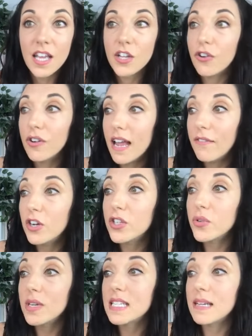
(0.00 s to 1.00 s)
You're never
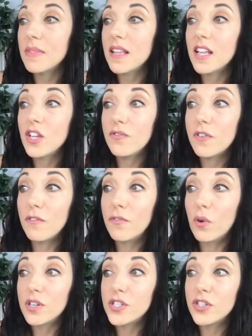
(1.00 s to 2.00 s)
doing something that you feel
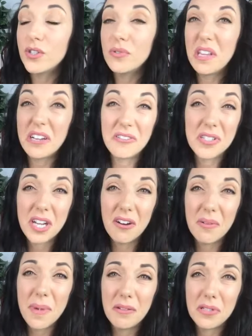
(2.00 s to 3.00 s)
forced to do, that you're
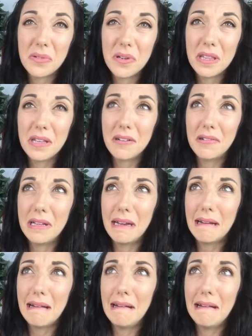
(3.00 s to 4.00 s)
scared about doing, that you're
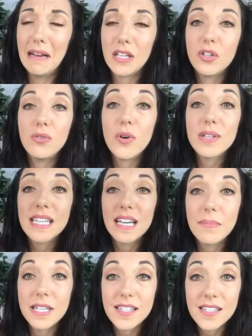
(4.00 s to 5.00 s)
like, it's going
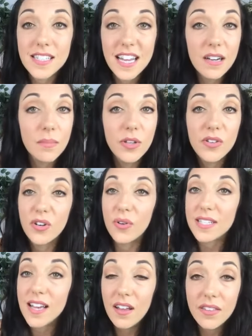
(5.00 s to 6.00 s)
to be sustainable,
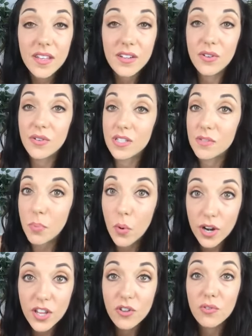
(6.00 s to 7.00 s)
it's healthy, it's
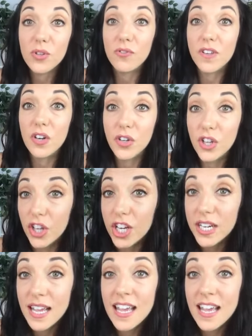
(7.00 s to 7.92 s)
supporting you, you feel good.